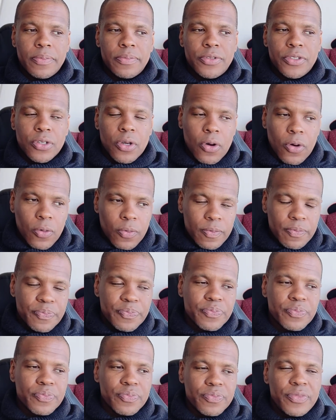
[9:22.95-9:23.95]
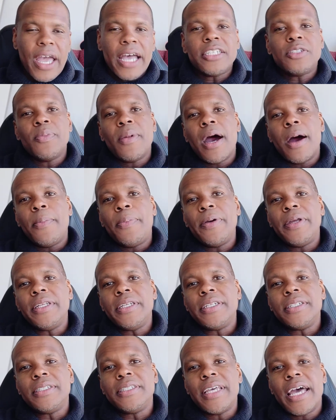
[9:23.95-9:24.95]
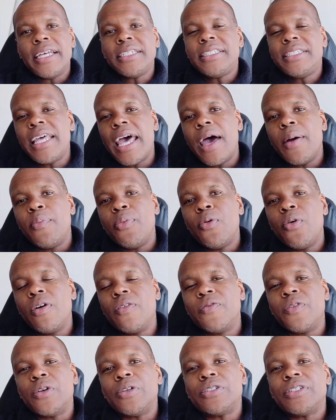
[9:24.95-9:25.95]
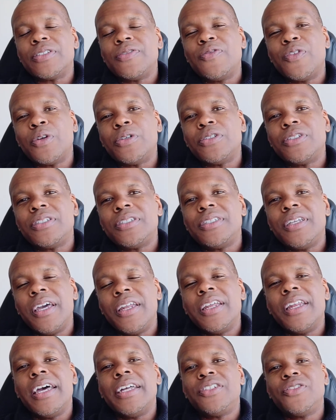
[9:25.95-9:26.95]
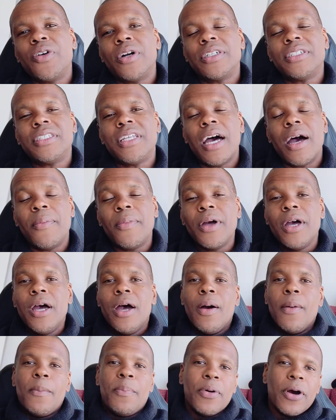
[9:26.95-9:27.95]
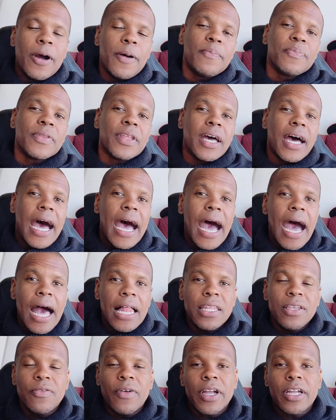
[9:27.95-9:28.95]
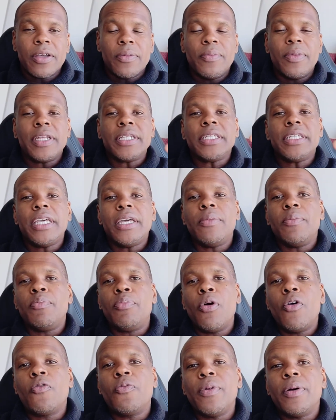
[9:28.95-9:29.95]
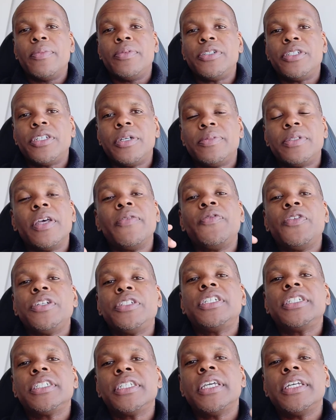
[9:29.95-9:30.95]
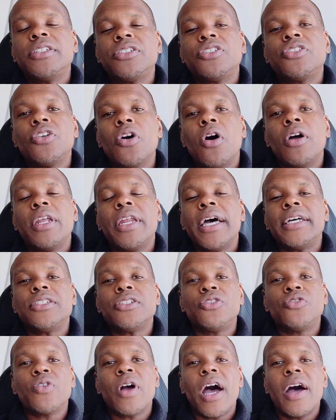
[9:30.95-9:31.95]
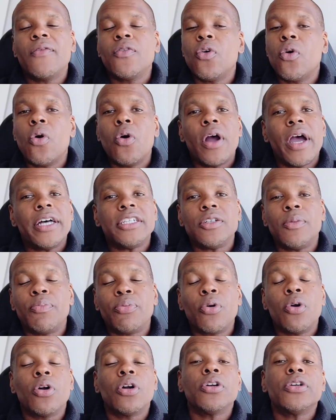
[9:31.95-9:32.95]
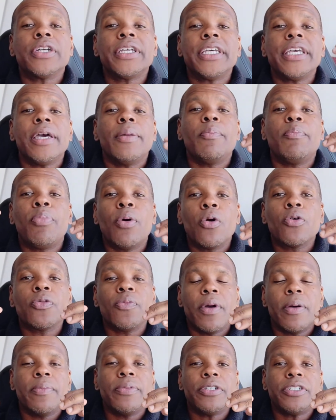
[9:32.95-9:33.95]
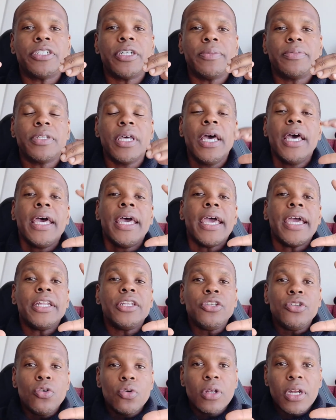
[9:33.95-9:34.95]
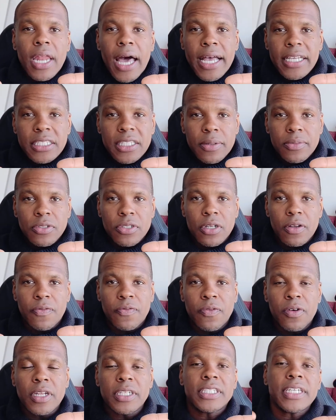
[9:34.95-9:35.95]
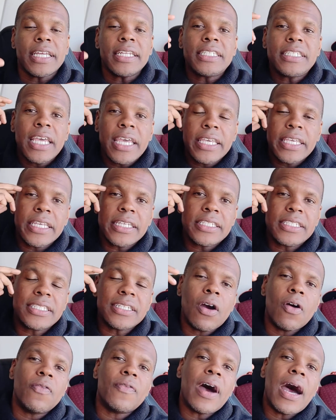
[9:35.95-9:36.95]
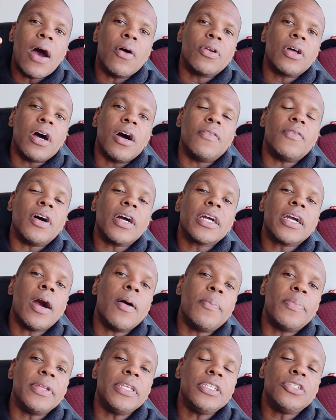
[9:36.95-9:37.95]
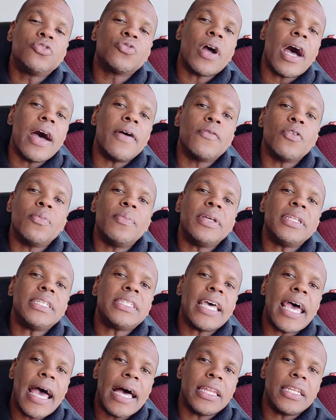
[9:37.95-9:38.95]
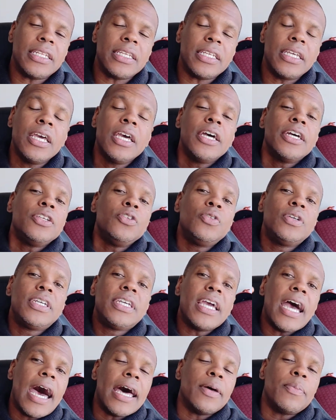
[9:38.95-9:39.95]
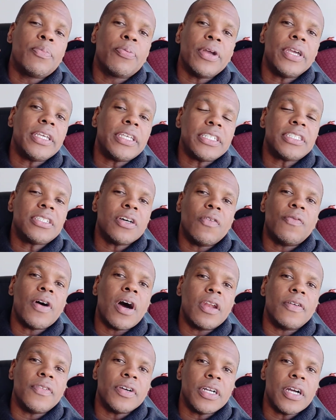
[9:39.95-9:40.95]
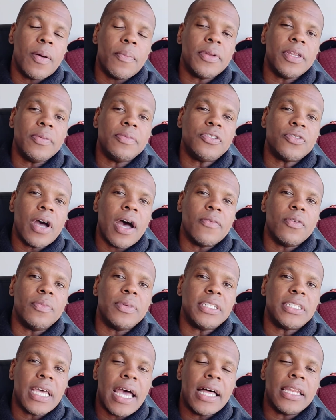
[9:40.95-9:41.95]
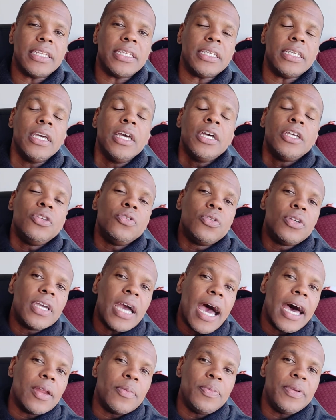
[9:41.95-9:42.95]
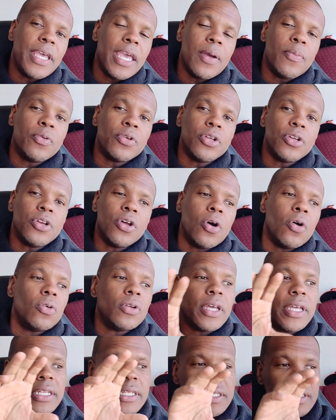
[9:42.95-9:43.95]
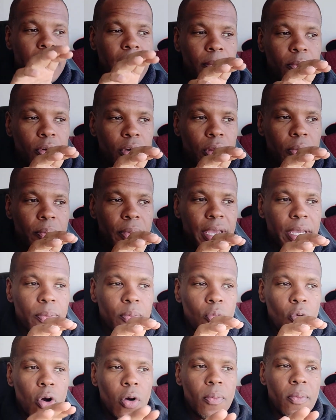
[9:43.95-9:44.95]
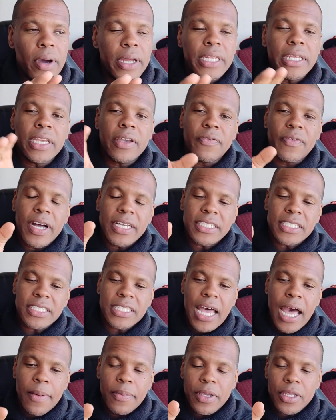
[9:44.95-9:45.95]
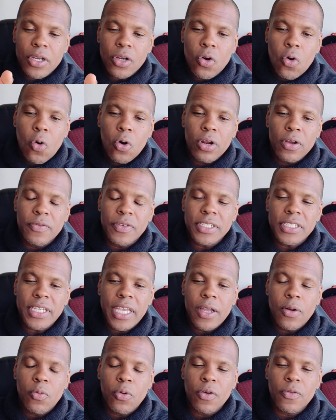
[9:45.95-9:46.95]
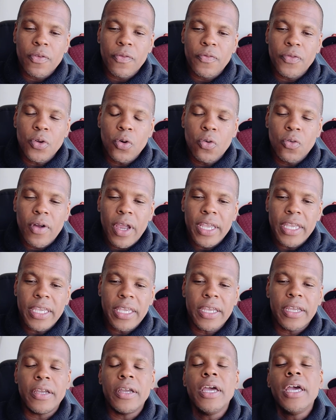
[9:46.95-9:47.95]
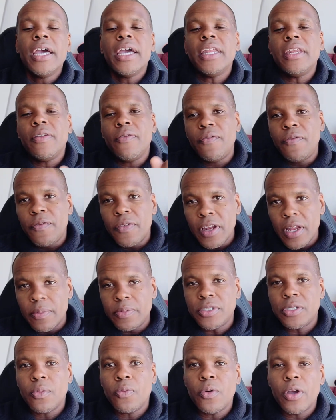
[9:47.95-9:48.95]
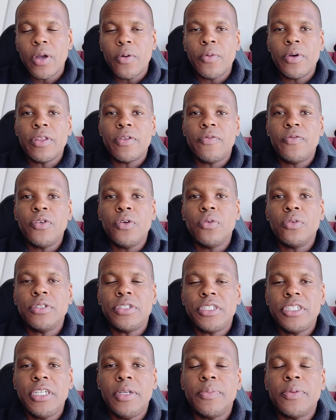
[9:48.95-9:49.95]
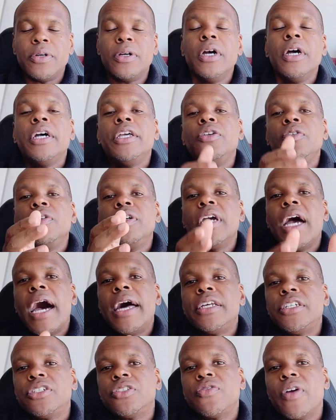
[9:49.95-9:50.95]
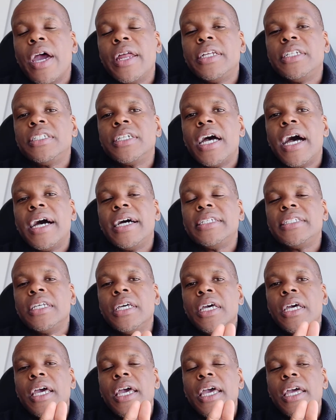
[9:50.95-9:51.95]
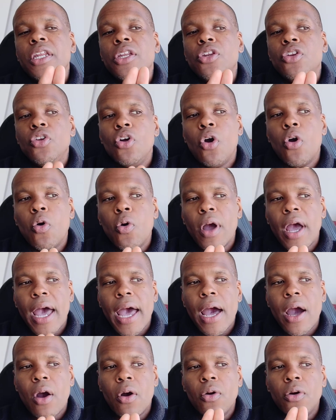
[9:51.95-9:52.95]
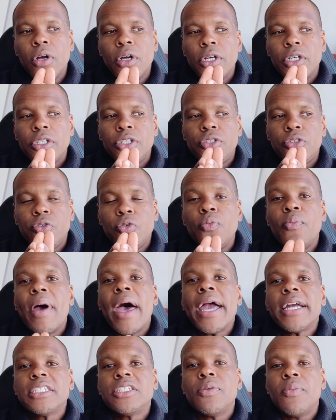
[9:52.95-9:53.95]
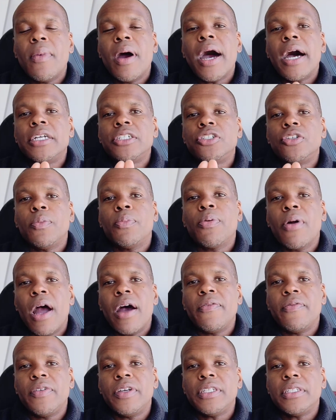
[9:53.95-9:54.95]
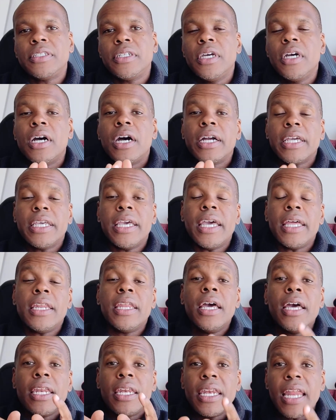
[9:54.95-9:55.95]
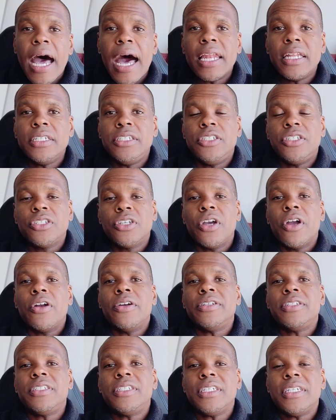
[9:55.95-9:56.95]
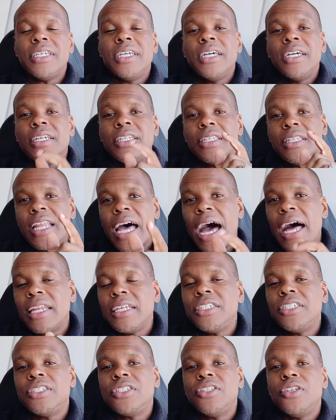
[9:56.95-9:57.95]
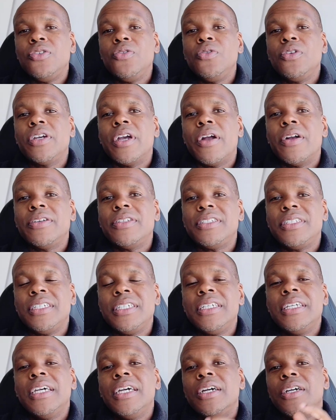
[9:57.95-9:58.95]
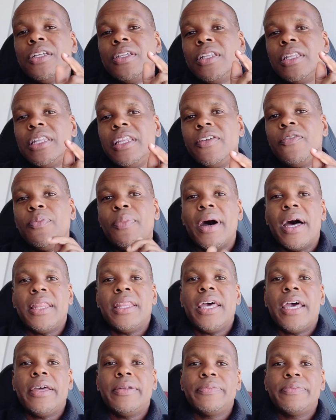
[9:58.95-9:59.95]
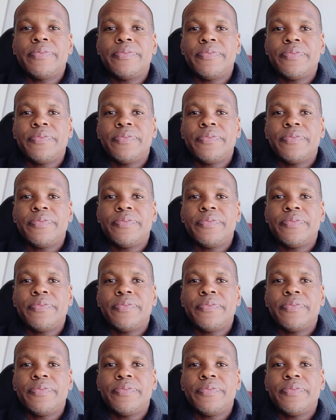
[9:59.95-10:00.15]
So that's my opinion. That's that board versus Internet Truckstop. But I highly recommend getting both memberships. If you're just getting started as a driver or as a broker, get both memberships and utilize them to the fullest and take yourself out of a company driver mentality. You got to break yourself out of a company driver mentality. You got to be able to know that I'm going to make more money if I stop, get a quarter of a tank worth of fuel right here, and then fill up somewhere where the fuel is cheaper. You got to strategize and know how to maximize your profits. Again, knowledge is currency. Knowledge is the new currency. Live by that.